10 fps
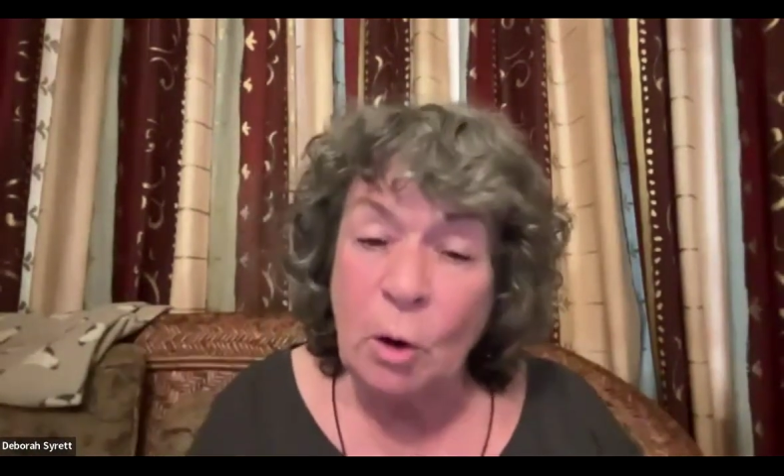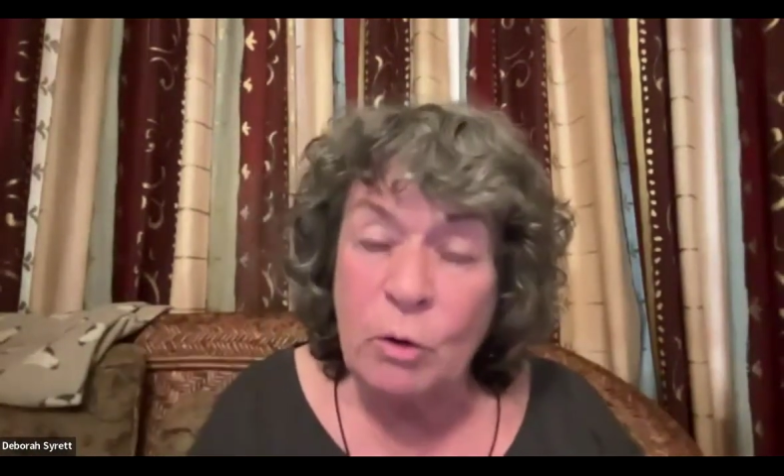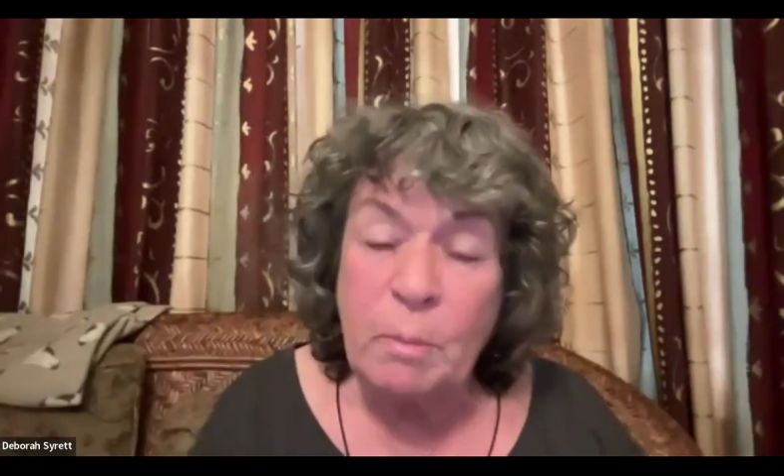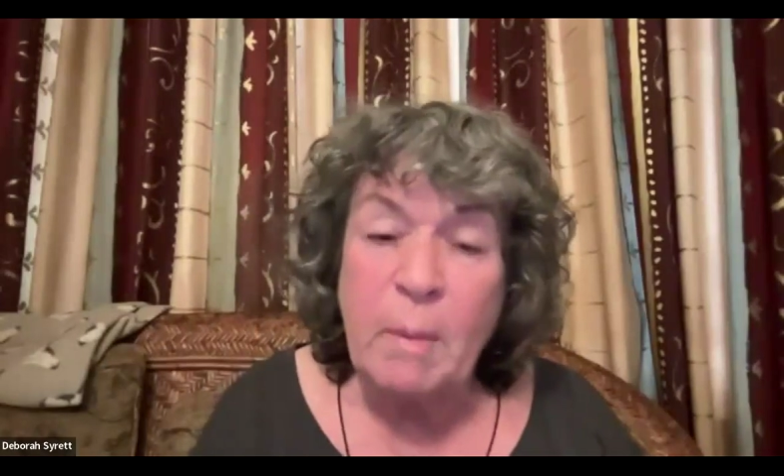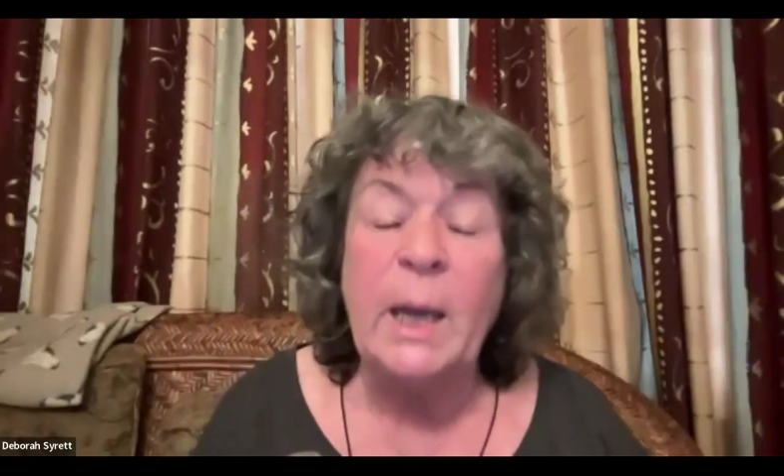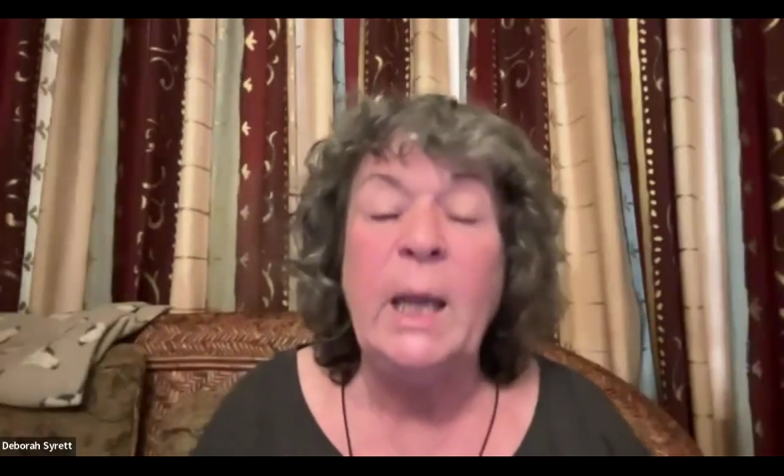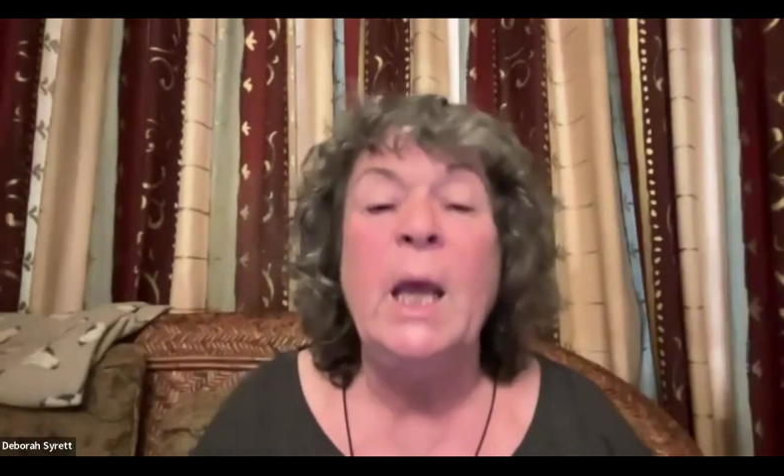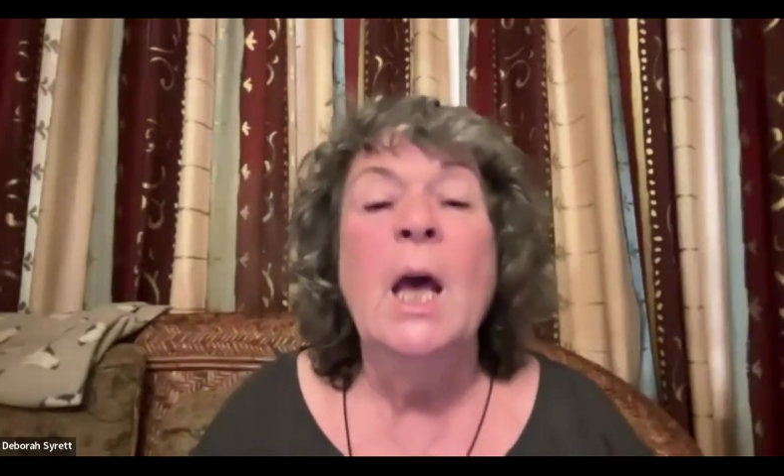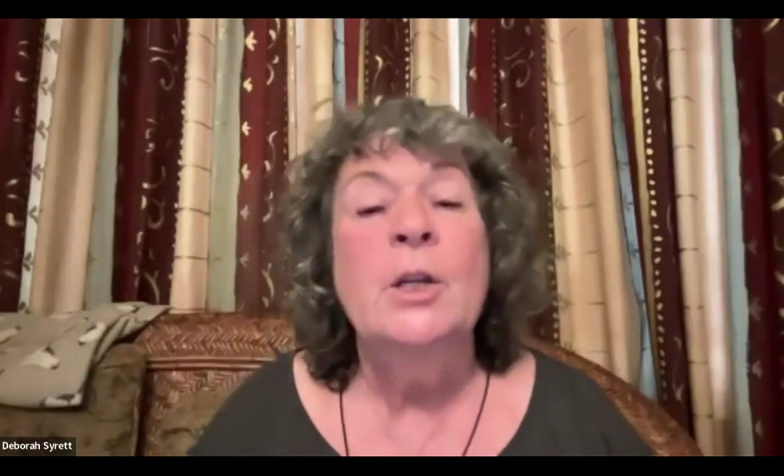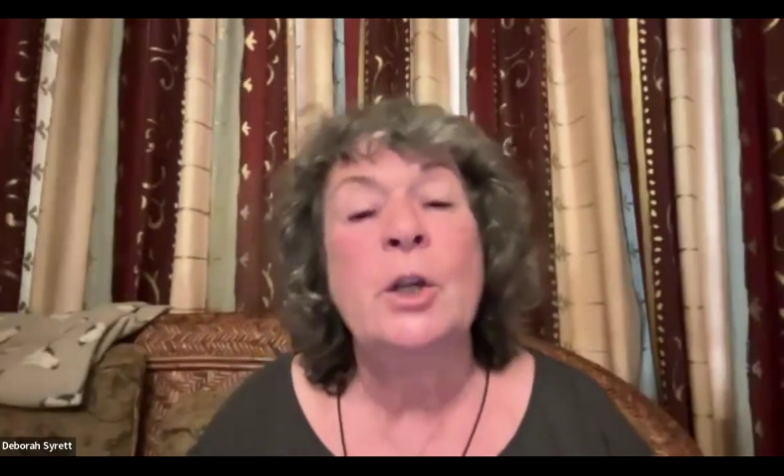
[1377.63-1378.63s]
a lot of
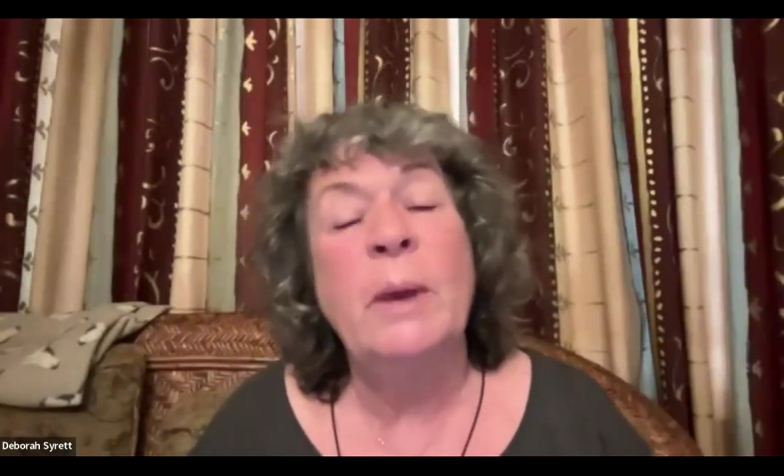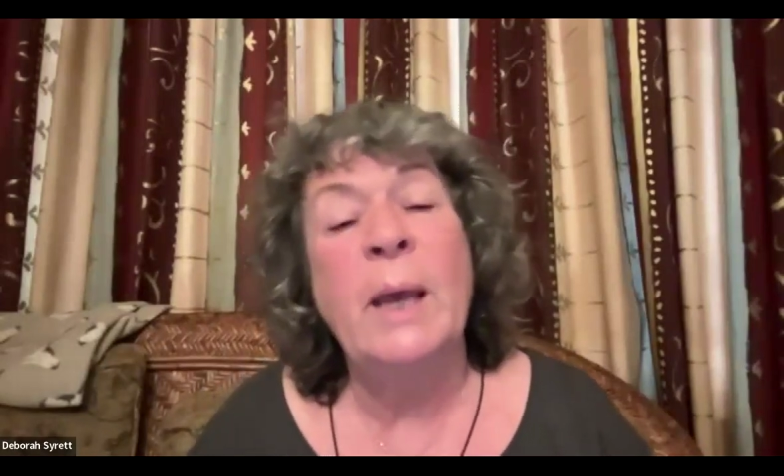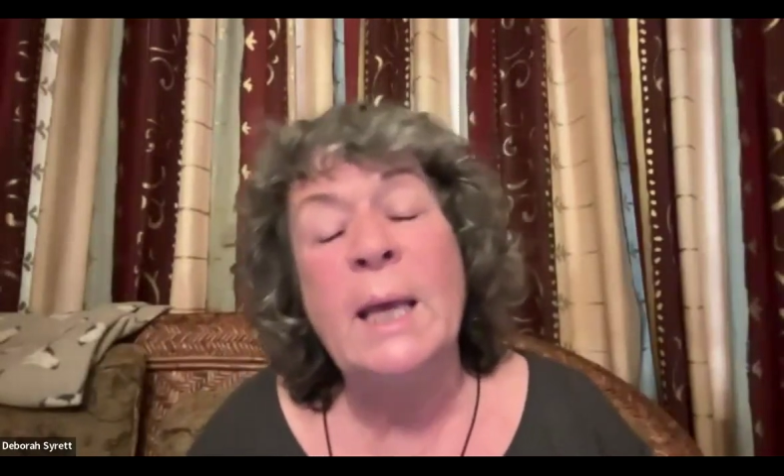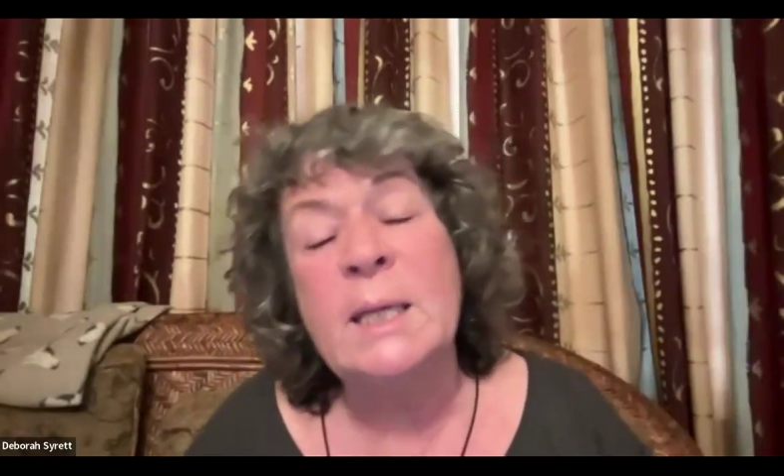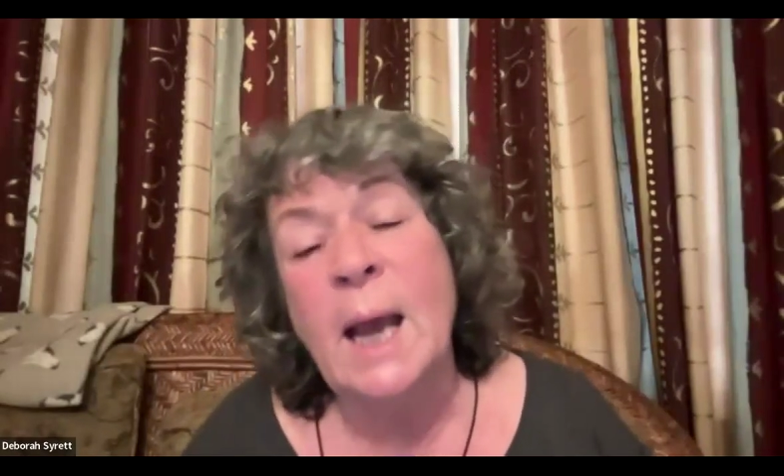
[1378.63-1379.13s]
money doing it.